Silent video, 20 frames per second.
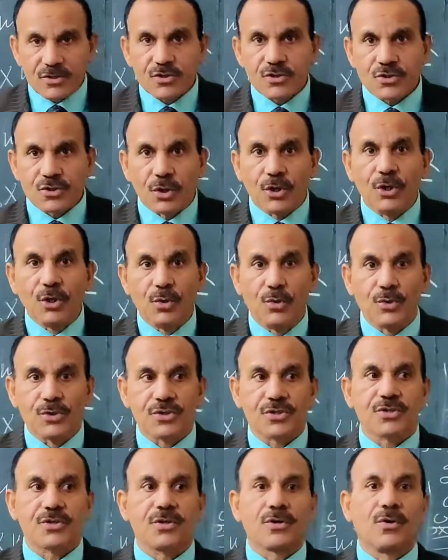
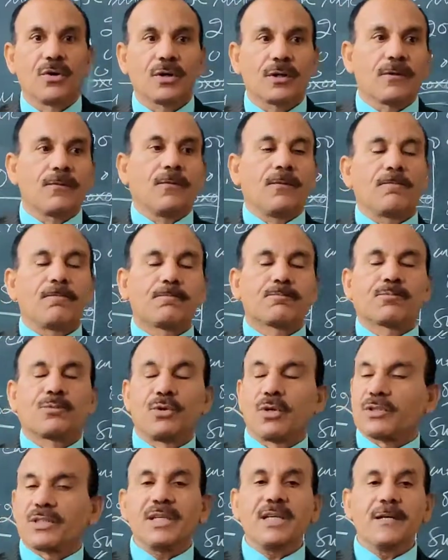solutes.
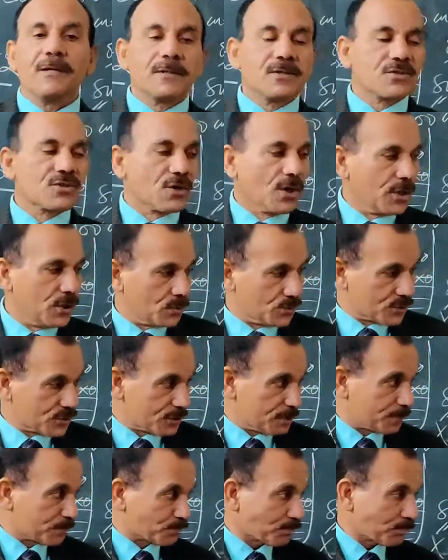Not the
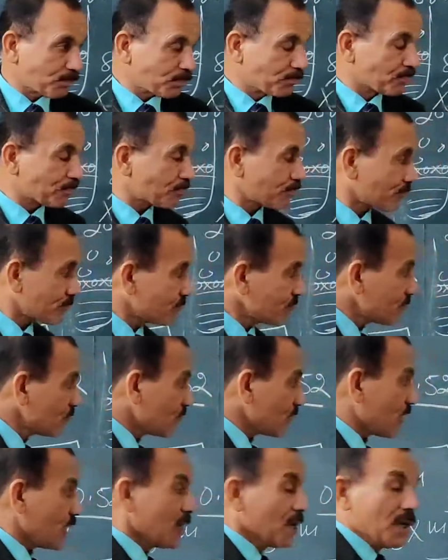solutes.
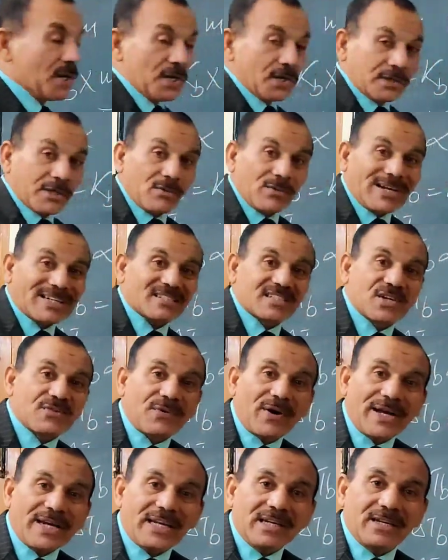Now let's
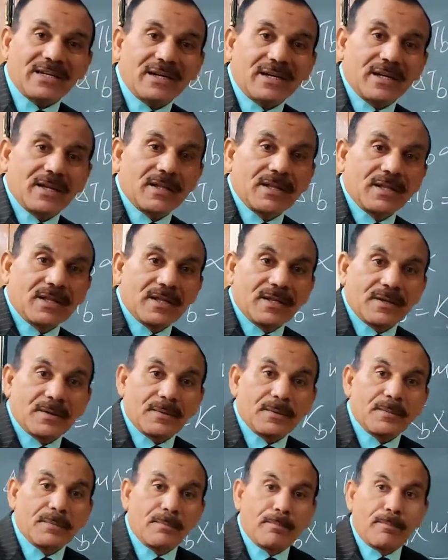define
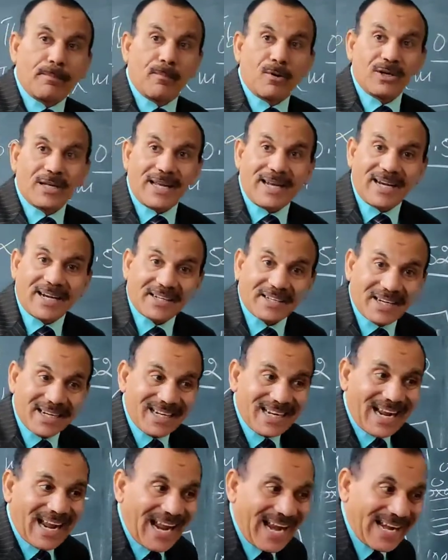
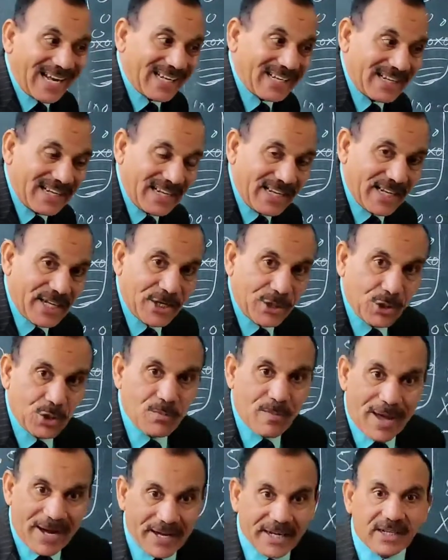molality and a
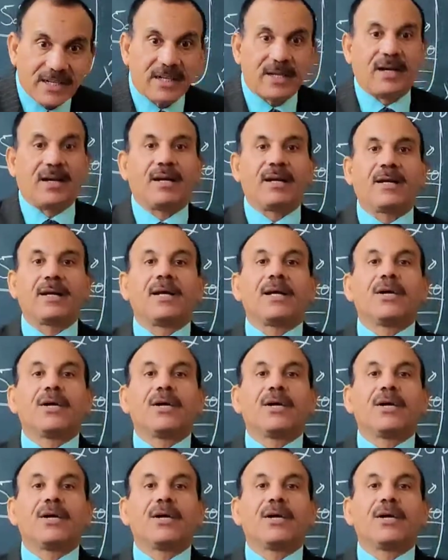numerical